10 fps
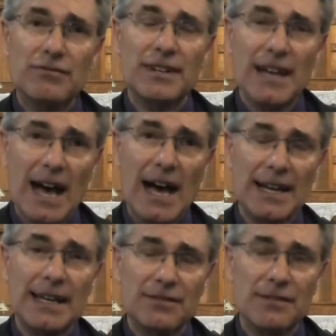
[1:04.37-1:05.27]
and
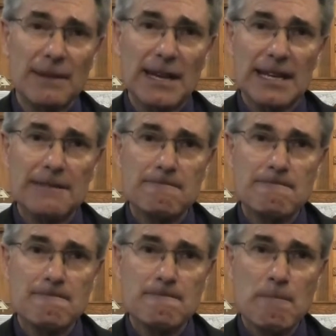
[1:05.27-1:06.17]
heartache for many.
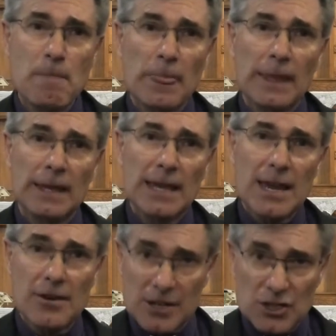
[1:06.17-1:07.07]

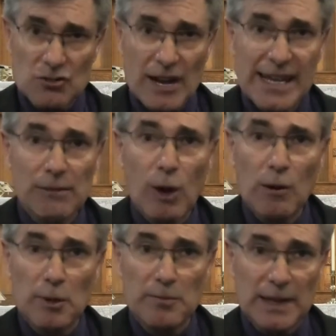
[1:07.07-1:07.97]
Here in Australia,
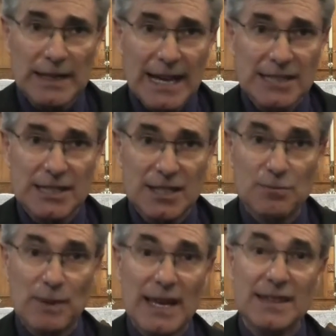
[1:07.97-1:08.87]
while we've been largely
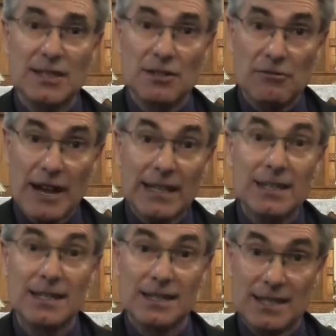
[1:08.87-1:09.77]
spared the
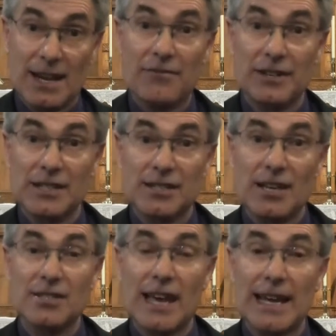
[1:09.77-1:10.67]
direct suffering
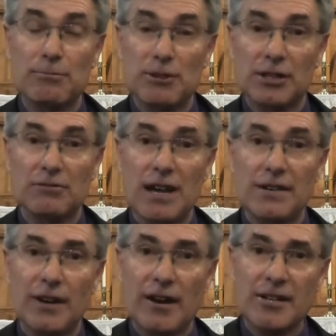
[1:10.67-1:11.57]
associated with the
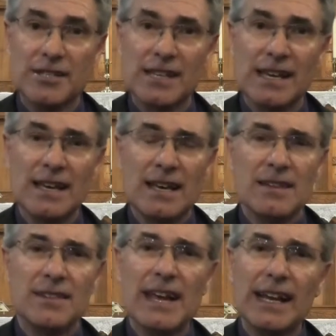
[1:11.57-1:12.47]
coronavirus,
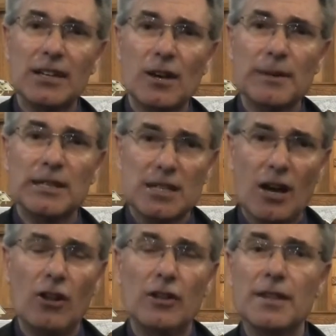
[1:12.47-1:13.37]
the economic
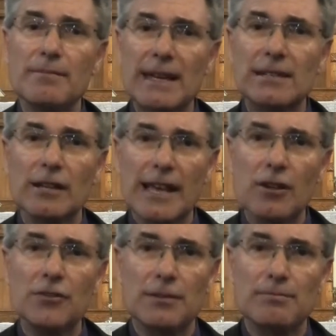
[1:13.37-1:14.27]
toll and the mental
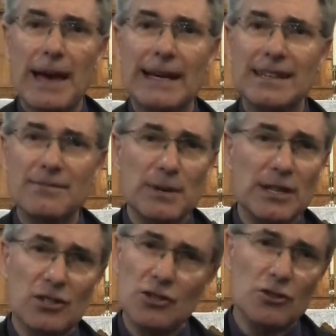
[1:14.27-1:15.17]
health impact have
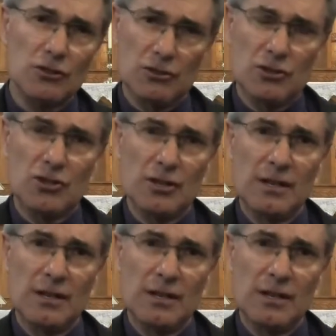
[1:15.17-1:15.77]
been huge.